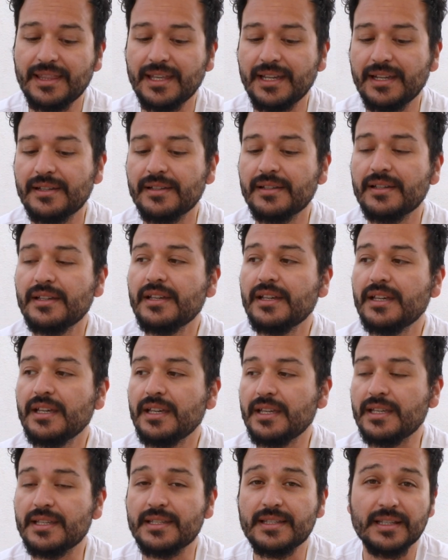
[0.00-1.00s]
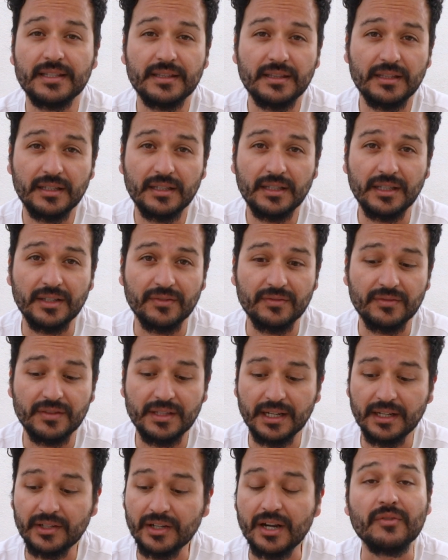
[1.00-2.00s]
think, is that if
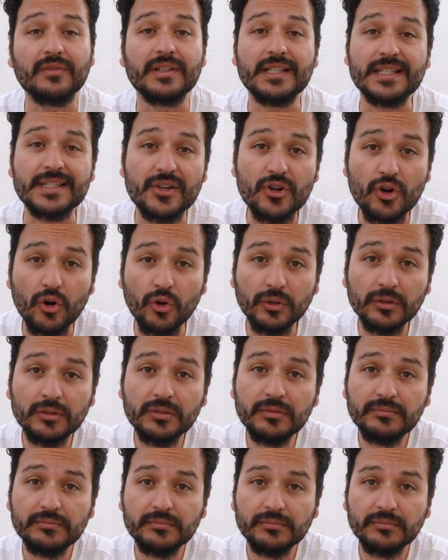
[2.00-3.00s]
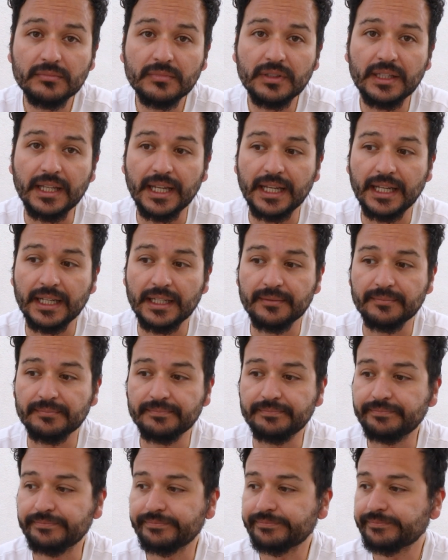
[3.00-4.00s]
the ground is cold,
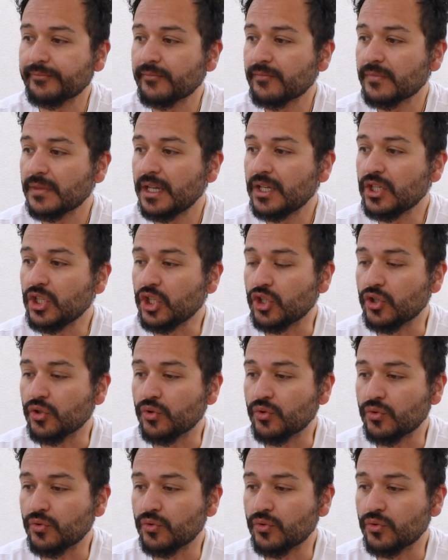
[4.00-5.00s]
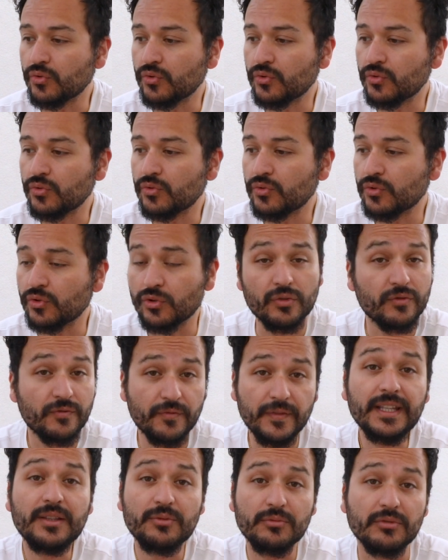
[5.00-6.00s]
then your
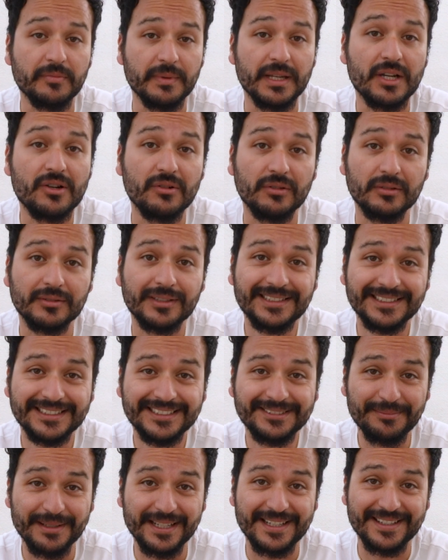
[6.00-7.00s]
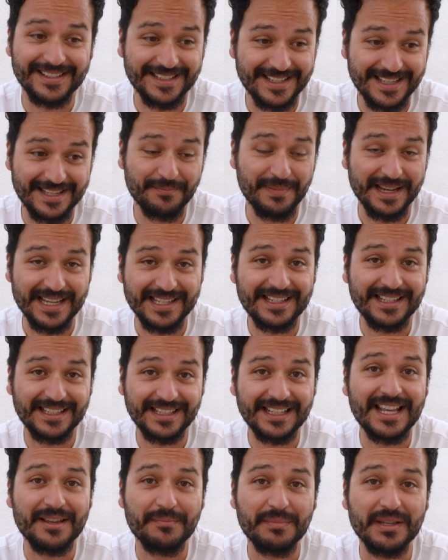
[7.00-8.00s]
feet will be cold, because it's basically
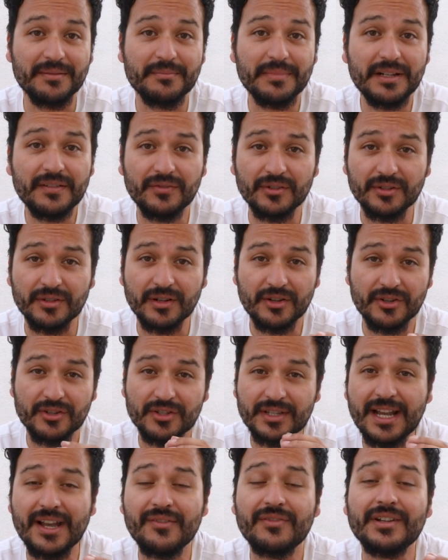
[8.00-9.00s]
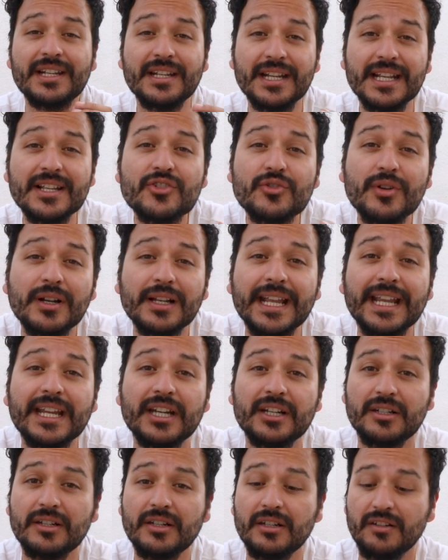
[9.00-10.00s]
like being barefoot. You're just having an extra
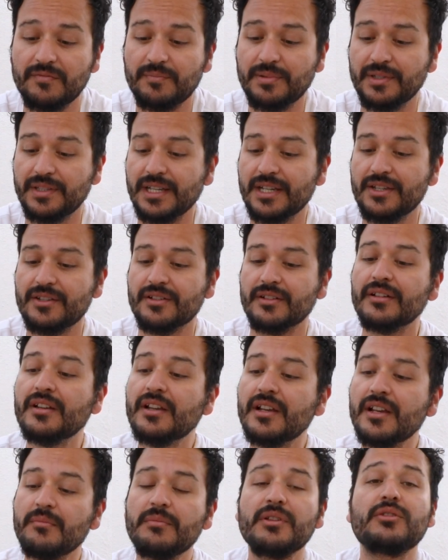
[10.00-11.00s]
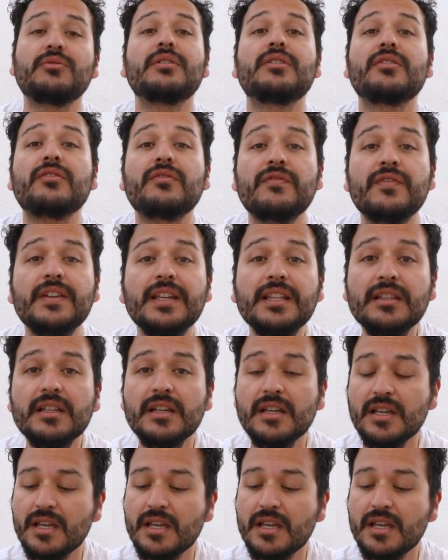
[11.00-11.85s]
layer of protection between your feet